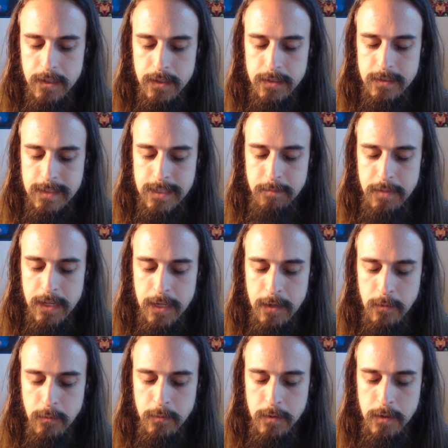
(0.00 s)
Deep inhale
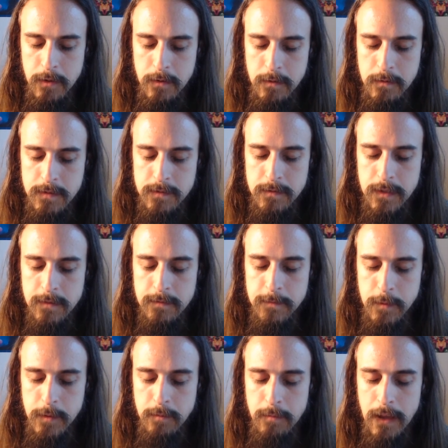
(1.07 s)
through the nose. Fill
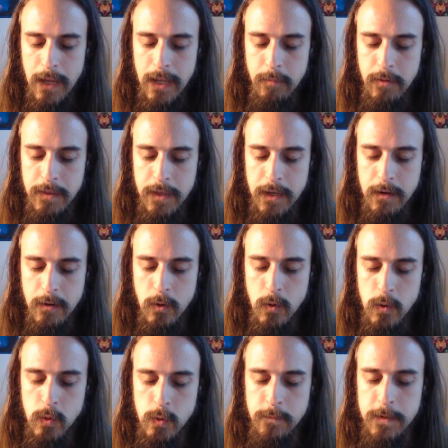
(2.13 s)
the belly up with air.
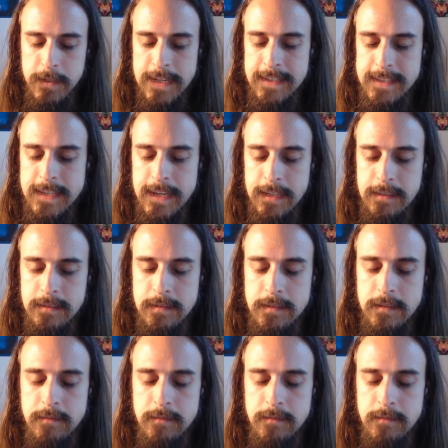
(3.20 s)
Hold for 10 seconds.